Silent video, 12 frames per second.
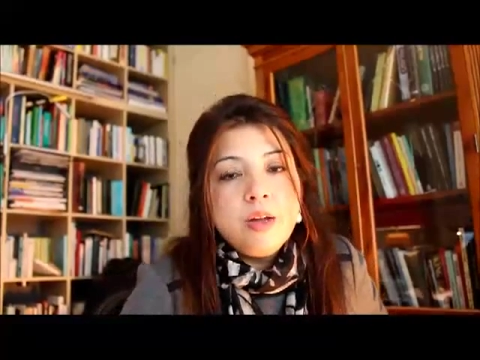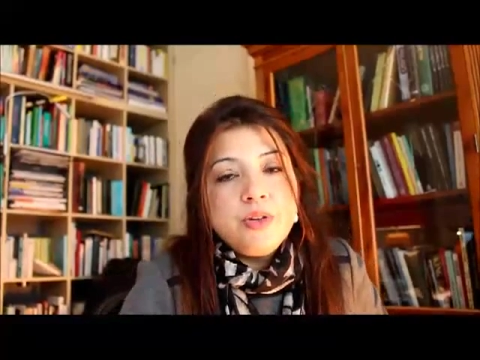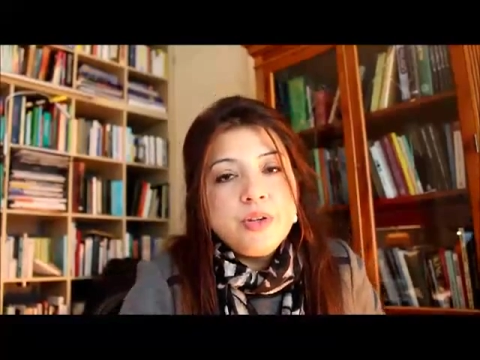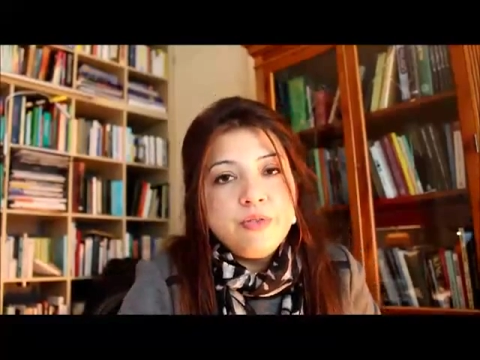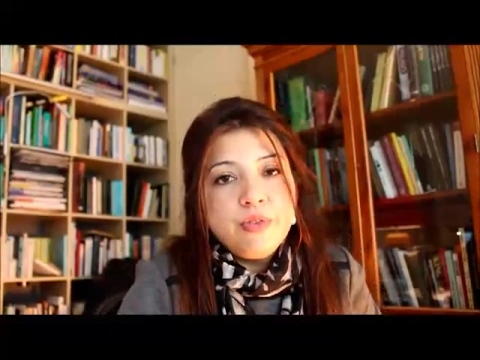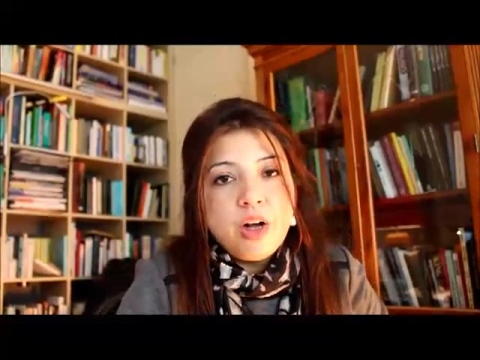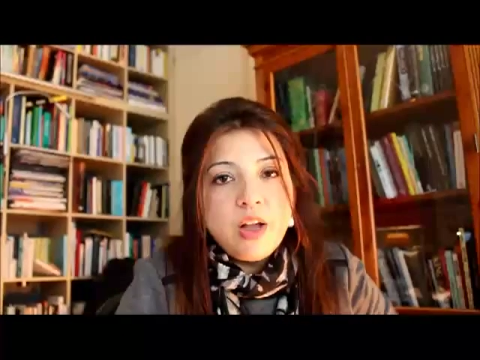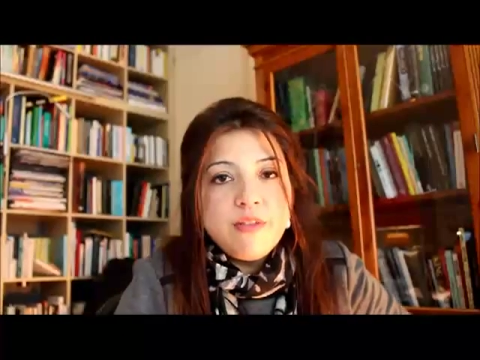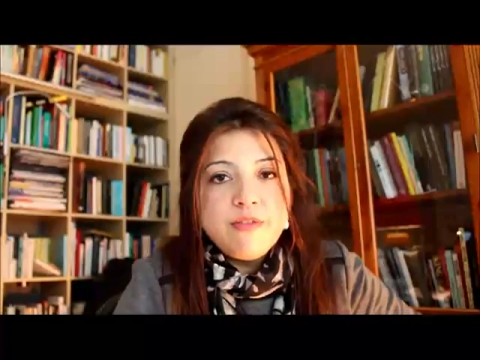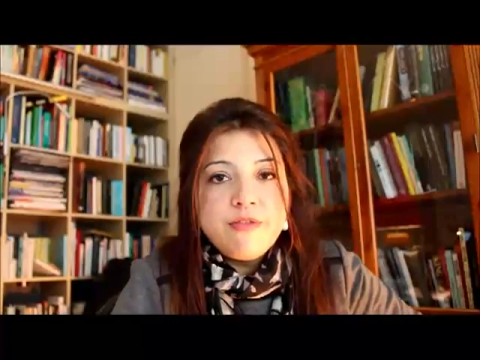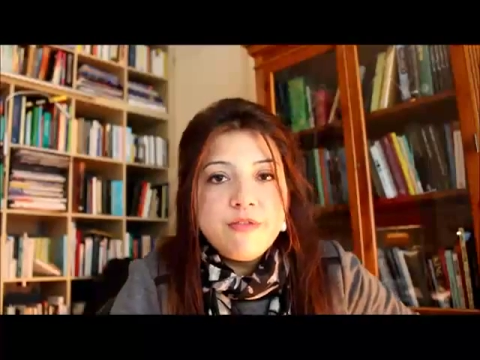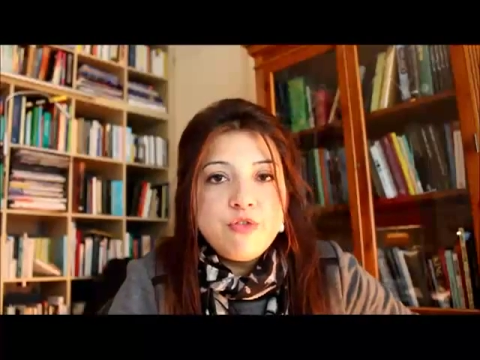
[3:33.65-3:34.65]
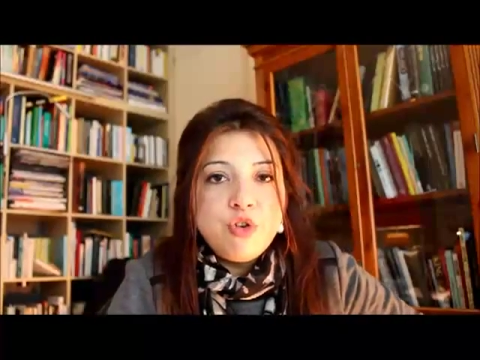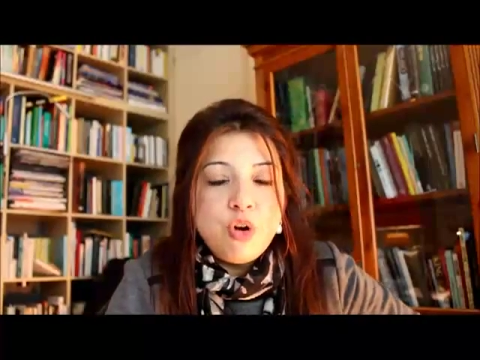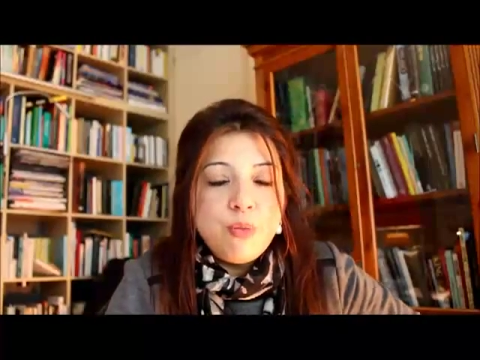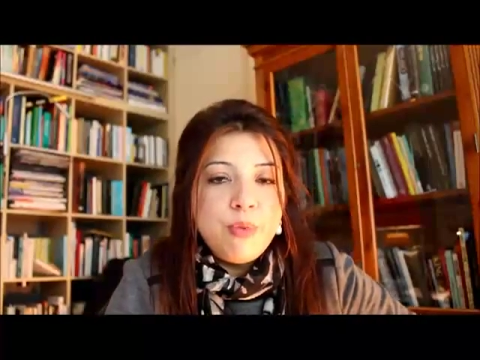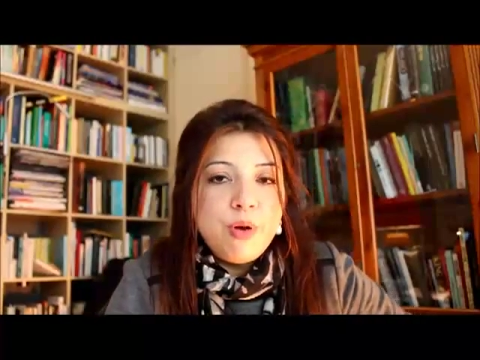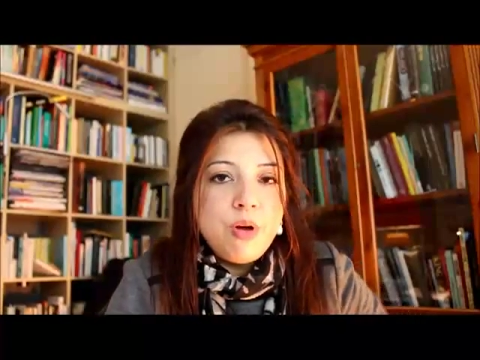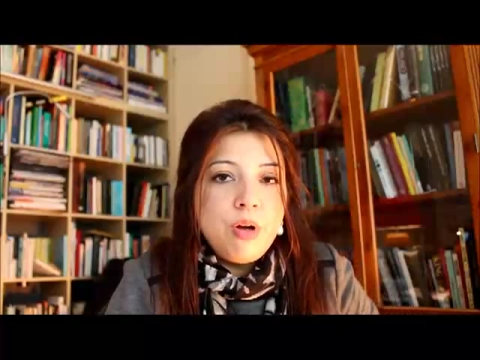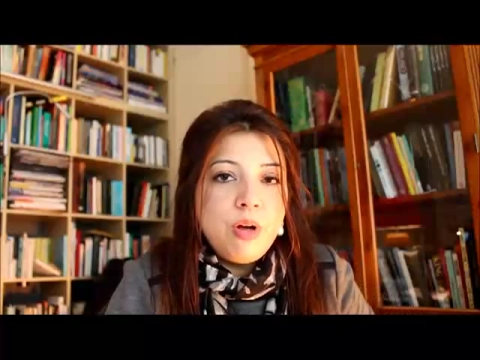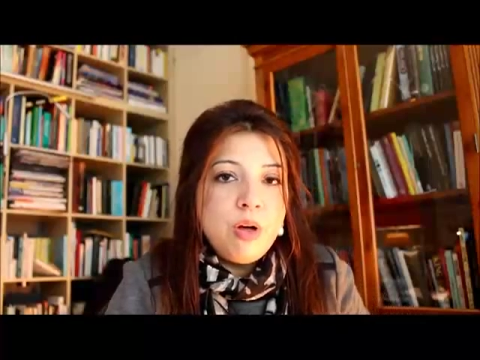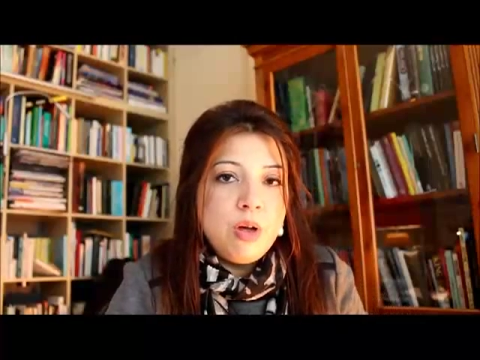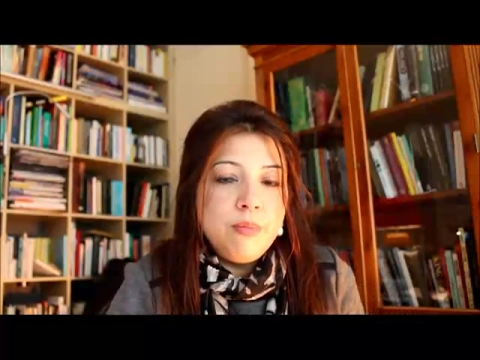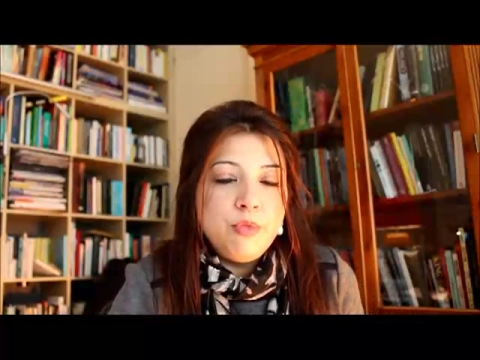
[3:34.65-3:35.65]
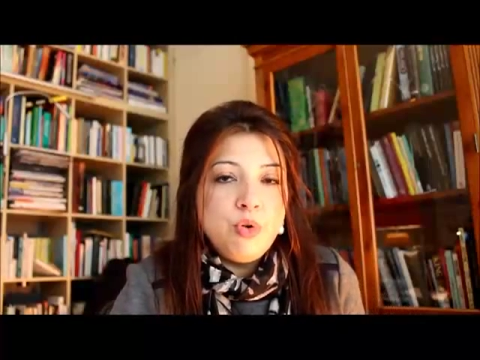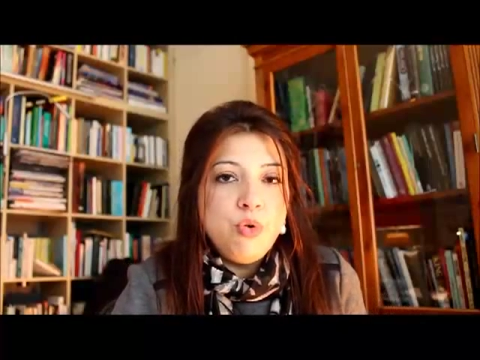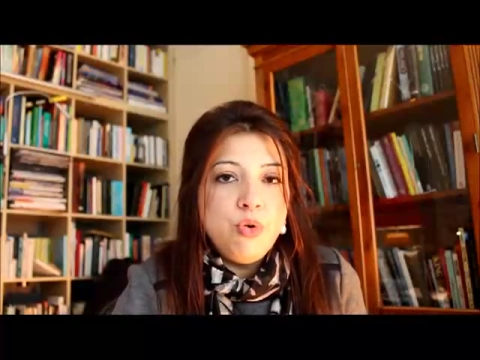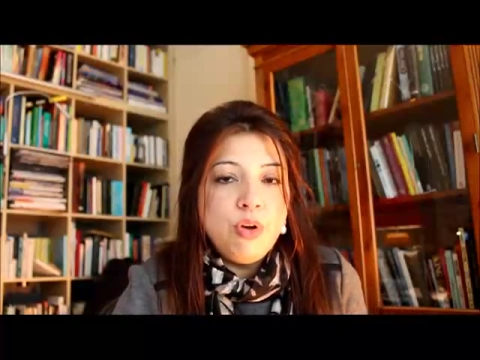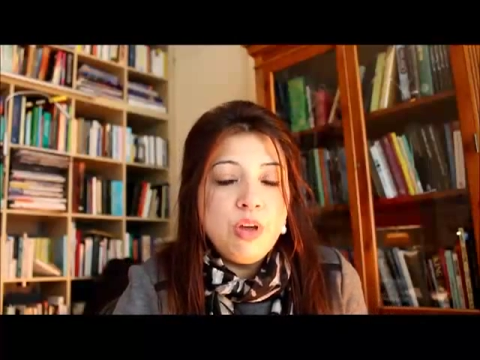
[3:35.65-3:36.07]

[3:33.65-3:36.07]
derive from or